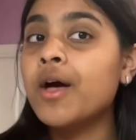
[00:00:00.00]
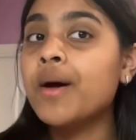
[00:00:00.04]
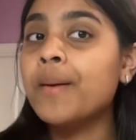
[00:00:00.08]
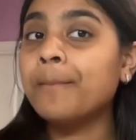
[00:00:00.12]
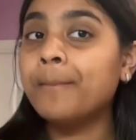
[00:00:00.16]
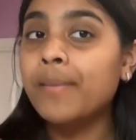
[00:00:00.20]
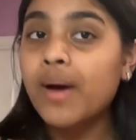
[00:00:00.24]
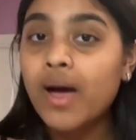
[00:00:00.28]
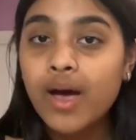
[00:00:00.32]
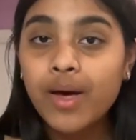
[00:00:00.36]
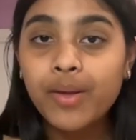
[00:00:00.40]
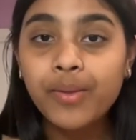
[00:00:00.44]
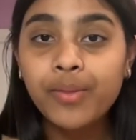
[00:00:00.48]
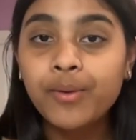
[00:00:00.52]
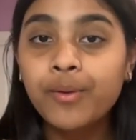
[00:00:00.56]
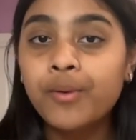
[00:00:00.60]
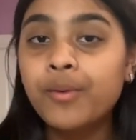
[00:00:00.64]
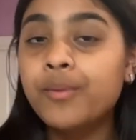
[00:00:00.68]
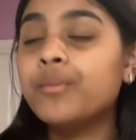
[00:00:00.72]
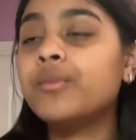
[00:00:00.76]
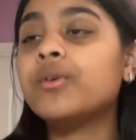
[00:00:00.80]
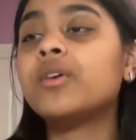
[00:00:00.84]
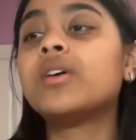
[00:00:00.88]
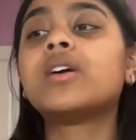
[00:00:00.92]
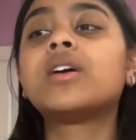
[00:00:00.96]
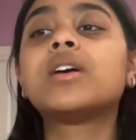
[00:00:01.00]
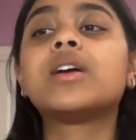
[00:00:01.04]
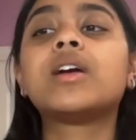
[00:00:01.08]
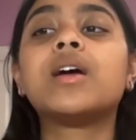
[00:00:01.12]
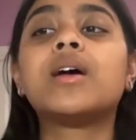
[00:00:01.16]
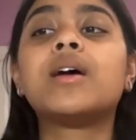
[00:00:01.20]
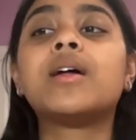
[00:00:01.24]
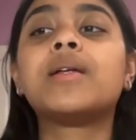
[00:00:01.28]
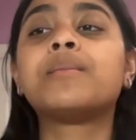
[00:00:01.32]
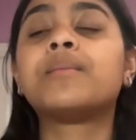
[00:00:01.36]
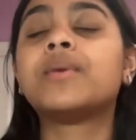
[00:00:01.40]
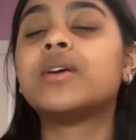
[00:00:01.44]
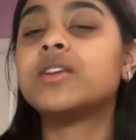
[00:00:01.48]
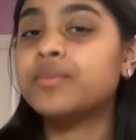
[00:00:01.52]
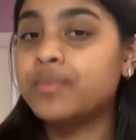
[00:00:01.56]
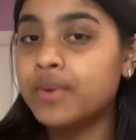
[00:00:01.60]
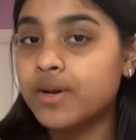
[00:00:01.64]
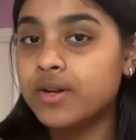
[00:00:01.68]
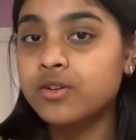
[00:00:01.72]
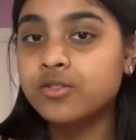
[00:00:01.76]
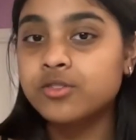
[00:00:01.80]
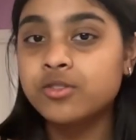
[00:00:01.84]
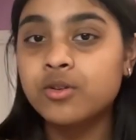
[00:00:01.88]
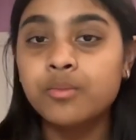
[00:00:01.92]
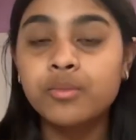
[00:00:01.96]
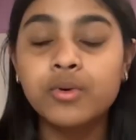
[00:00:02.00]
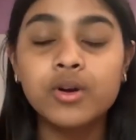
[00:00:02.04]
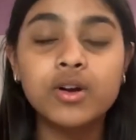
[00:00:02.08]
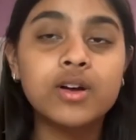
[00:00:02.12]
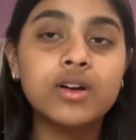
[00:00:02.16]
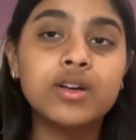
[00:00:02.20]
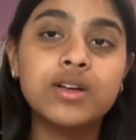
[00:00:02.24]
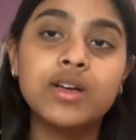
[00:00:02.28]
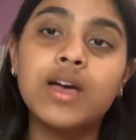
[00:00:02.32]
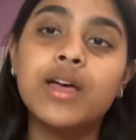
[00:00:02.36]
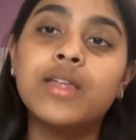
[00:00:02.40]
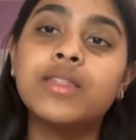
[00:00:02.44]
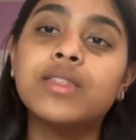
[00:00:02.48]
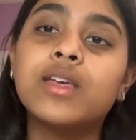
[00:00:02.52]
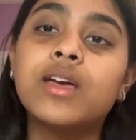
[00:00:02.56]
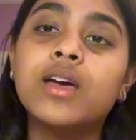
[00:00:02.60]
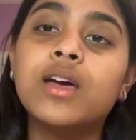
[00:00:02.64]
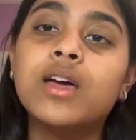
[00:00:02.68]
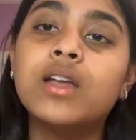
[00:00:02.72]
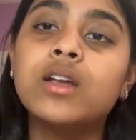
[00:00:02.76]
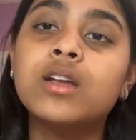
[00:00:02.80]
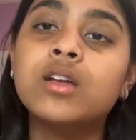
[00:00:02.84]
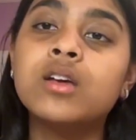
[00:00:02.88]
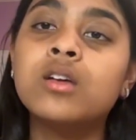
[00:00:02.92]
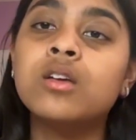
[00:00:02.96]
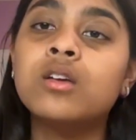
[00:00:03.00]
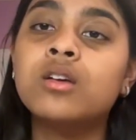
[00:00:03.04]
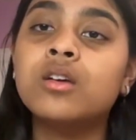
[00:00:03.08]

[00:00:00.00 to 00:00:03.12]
math homework and my Spanish homework, and then